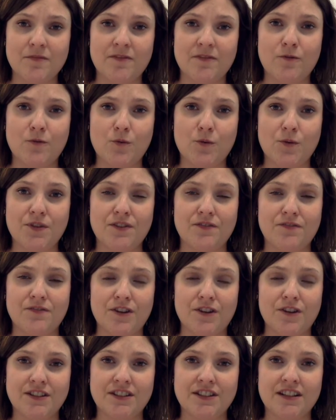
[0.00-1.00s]
for the
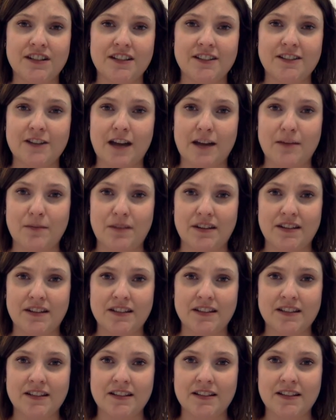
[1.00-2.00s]
first
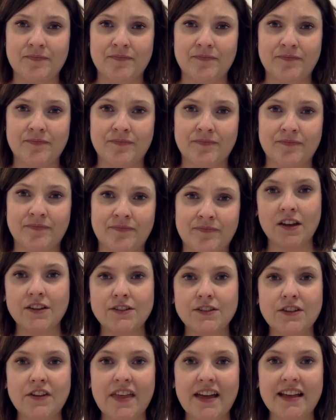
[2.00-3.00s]
assignment.
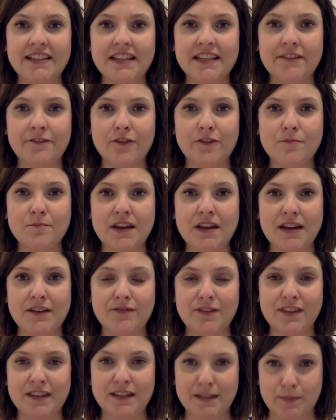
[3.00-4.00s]
So that's it from me
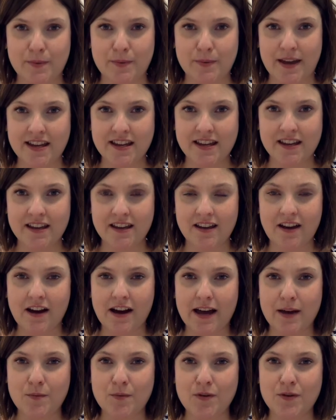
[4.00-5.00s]
for this week.
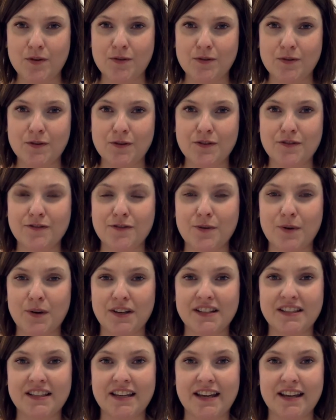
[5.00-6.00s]
I will look forward
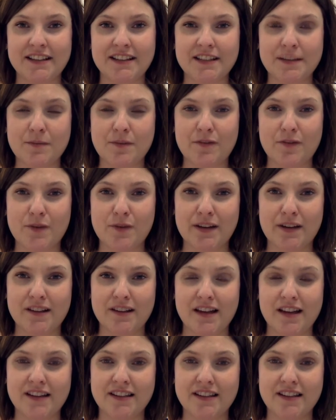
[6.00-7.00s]
to seeing some of you in
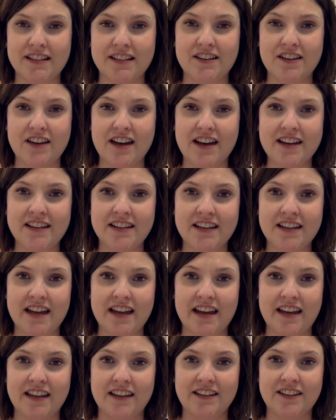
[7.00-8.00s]
class tonight
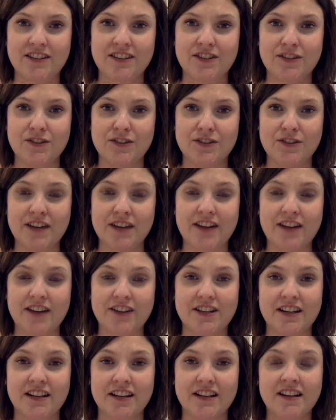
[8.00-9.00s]
and to
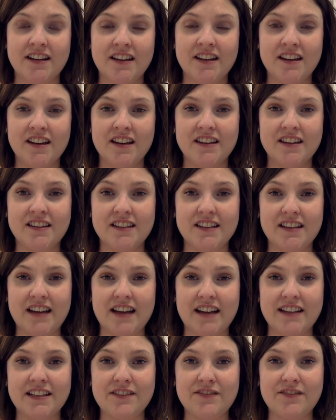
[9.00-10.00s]
catching the
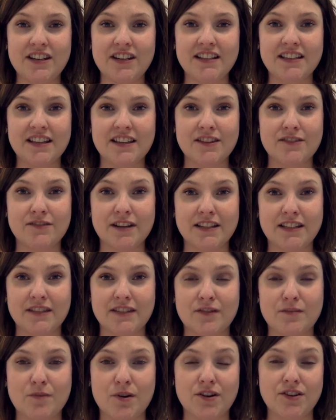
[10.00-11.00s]
activities that the rest of
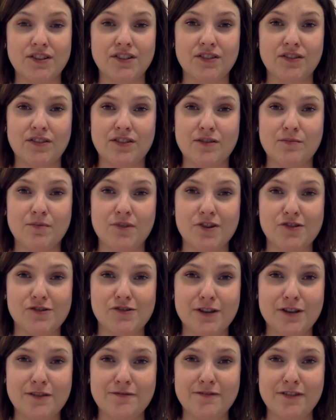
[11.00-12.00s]
you post on your
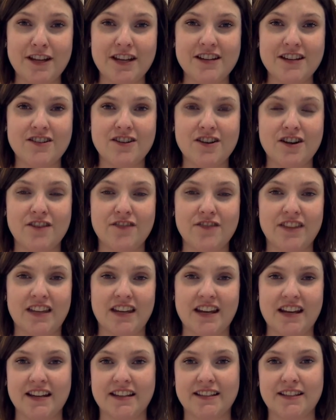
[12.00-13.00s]
blogs, hopefully, over the
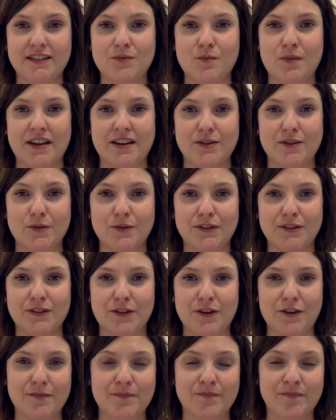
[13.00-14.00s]
next week or so.
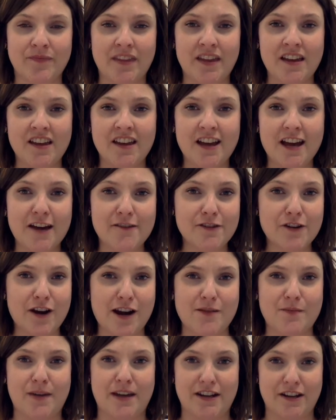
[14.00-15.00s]
Have a
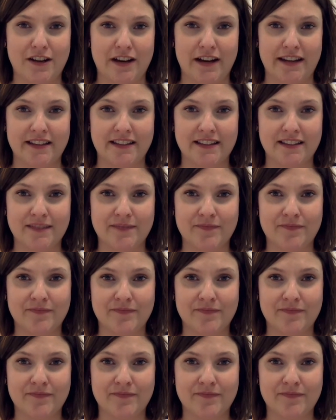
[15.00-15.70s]
great week, guys.